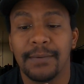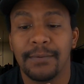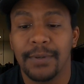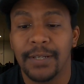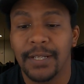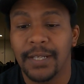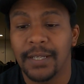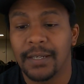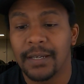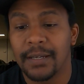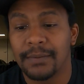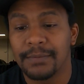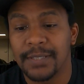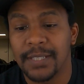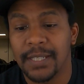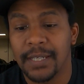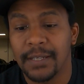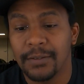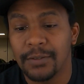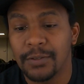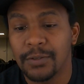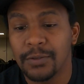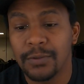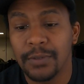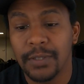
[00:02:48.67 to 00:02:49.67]
When it comes
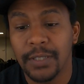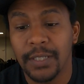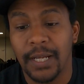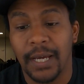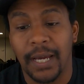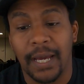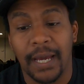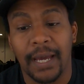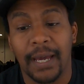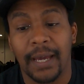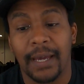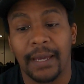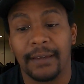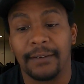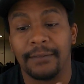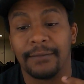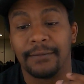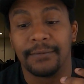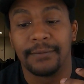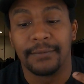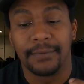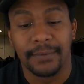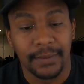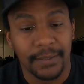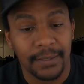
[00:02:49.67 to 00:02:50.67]
down to it,
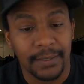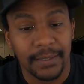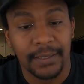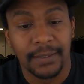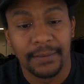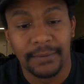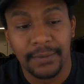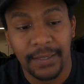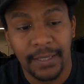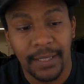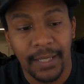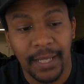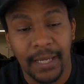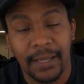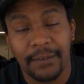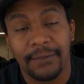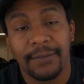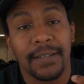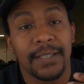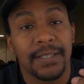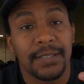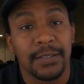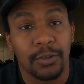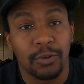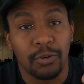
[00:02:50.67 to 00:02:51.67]
I've lived a life
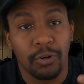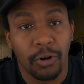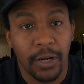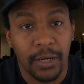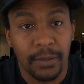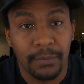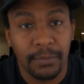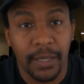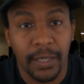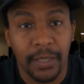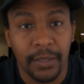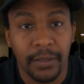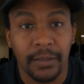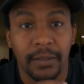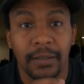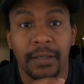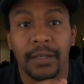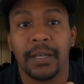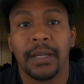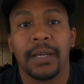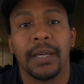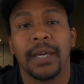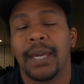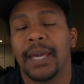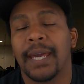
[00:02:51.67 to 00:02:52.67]
as a crankbaiter,
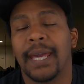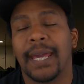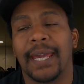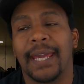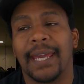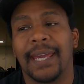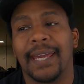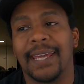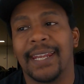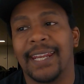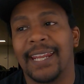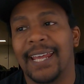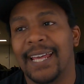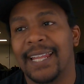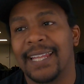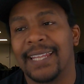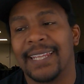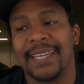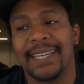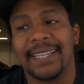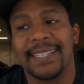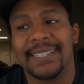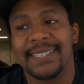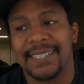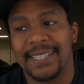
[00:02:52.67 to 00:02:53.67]
and
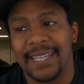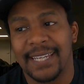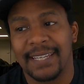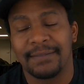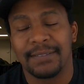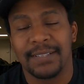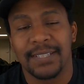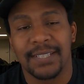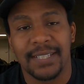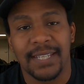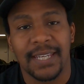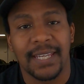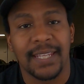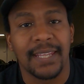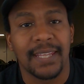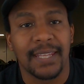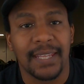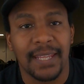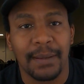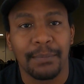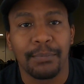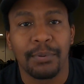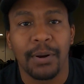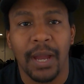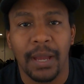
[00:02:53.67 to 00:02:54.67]
let's safe to say that
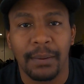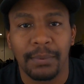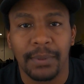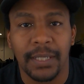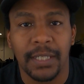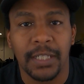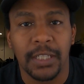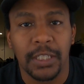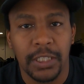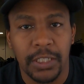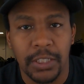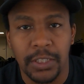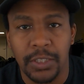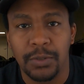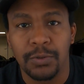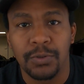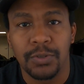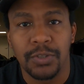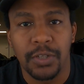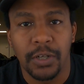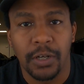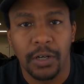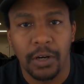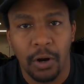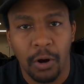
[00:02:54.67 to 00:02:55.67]
they probably couldn't
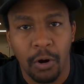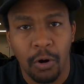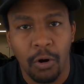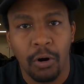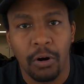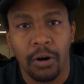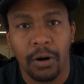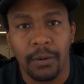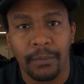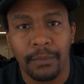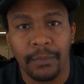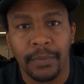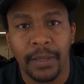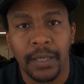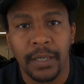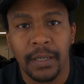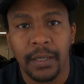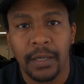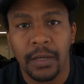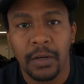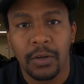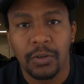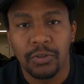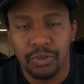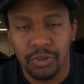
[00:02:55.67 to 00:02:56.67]
use their arm,
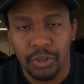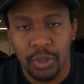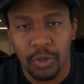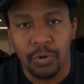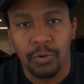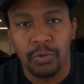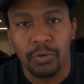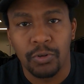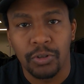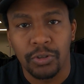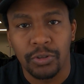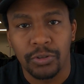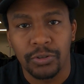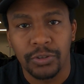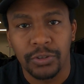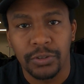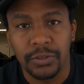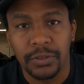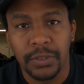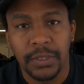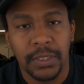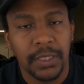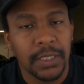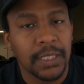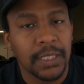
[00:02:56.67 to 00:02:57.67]
shoulders,